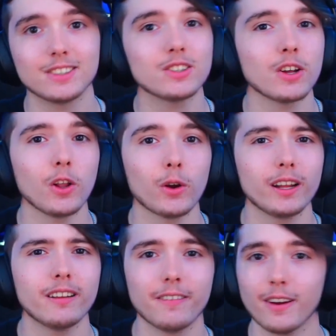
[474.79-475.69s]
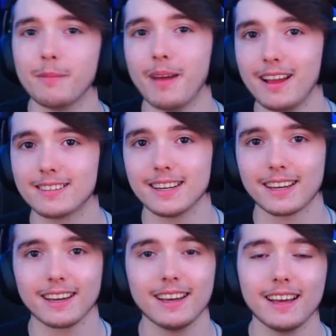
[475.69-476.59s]
Just learning the very basic
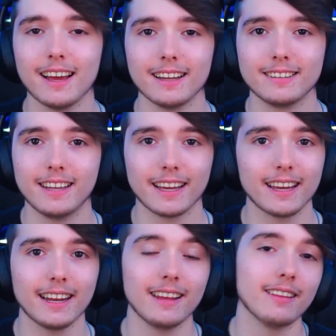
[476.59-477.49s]
ticketing,